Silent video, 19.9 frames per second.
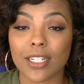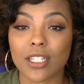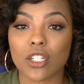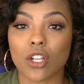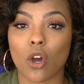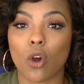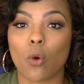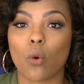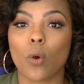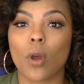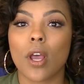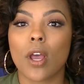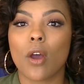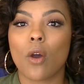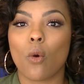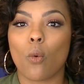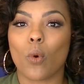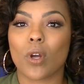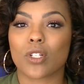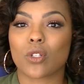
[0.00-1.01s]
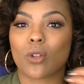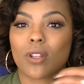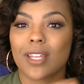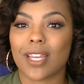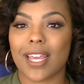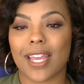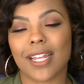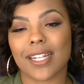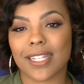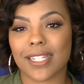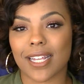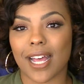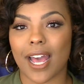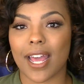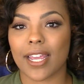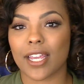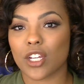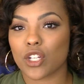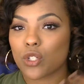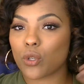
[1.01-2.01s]
So what's on the
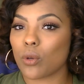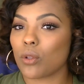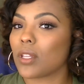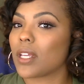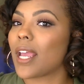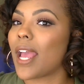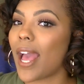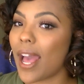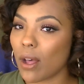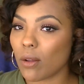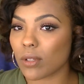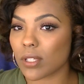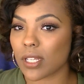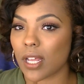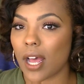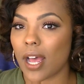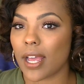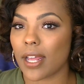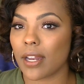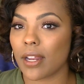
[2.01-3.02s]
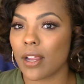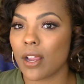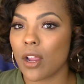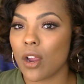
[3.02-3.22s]
inside can show on the outside.